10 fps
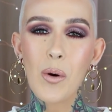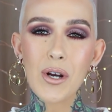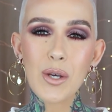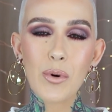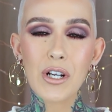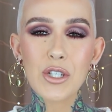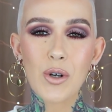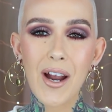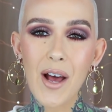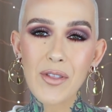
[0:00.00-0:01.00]
or you want to
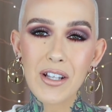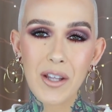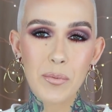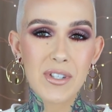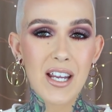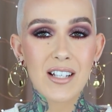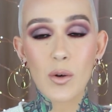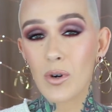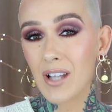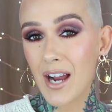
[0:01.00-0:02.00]
try out the lipsticks
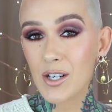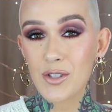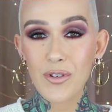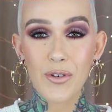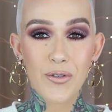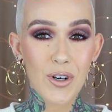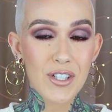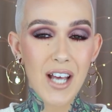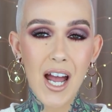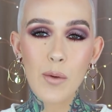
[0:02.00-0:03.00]
or liners for first
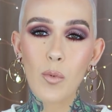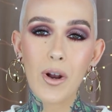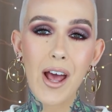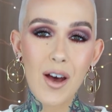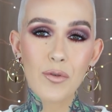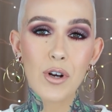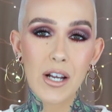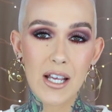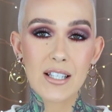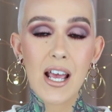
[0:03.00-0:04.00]
time, whatever it
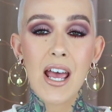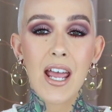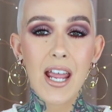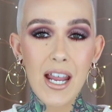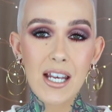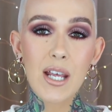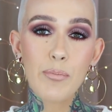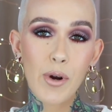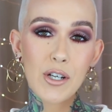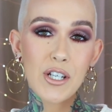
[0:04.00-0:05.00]
is, any
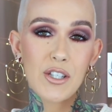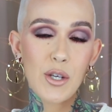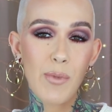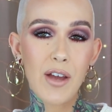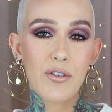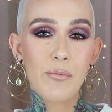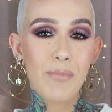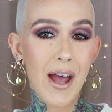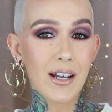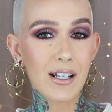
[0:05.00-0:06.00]
purchase you make from
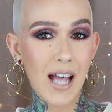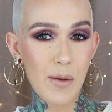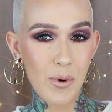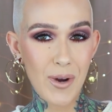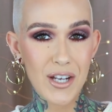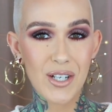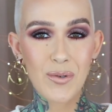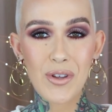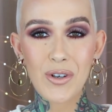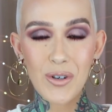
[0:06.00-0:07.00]
my collaboration
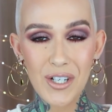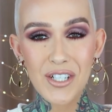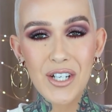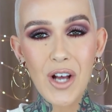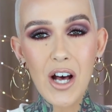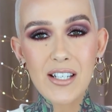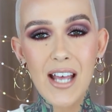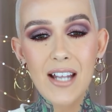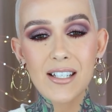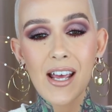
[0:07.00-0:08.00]
with Christian
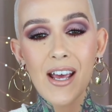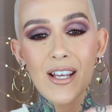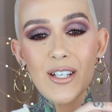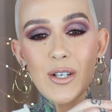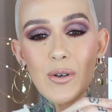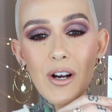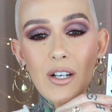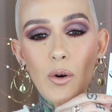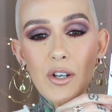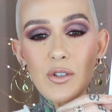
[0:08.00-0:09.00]
Audette, you are
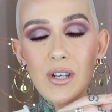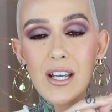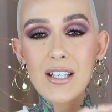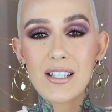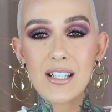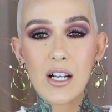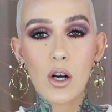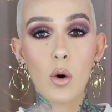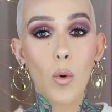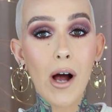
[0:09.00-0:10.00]
going to get a
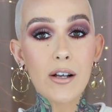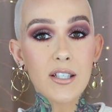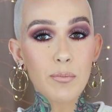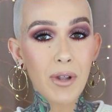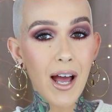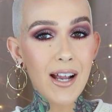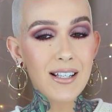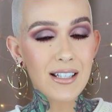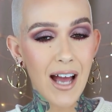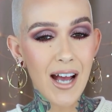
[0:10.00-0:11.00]
sticker while
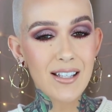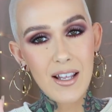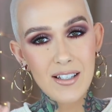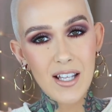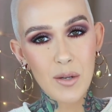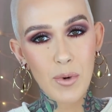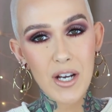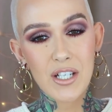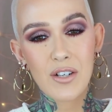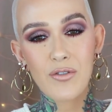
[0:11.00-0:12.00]
supplies last in
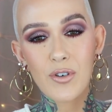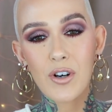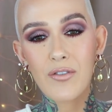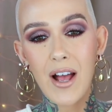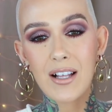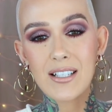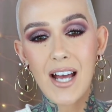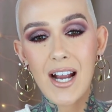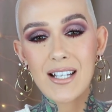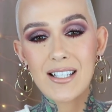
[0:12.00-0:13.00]
celebration for
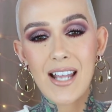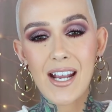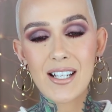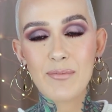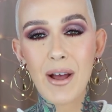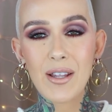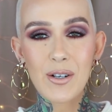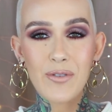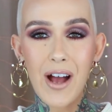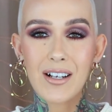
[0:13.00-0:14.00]
Valentine's Day. It's my
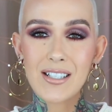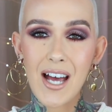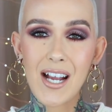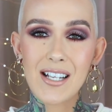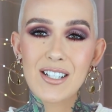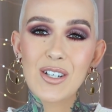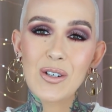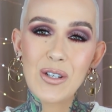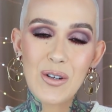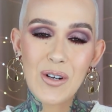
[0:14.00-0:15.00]
little Valentine to
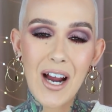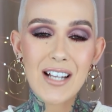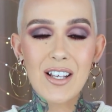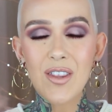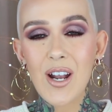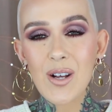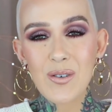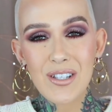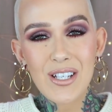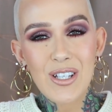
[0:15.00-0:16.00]
you guys. I thought it
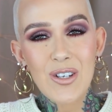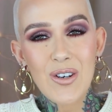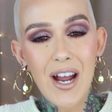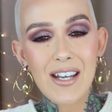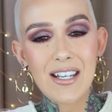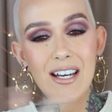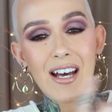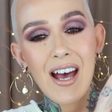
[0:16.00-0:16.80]
was a cute idea.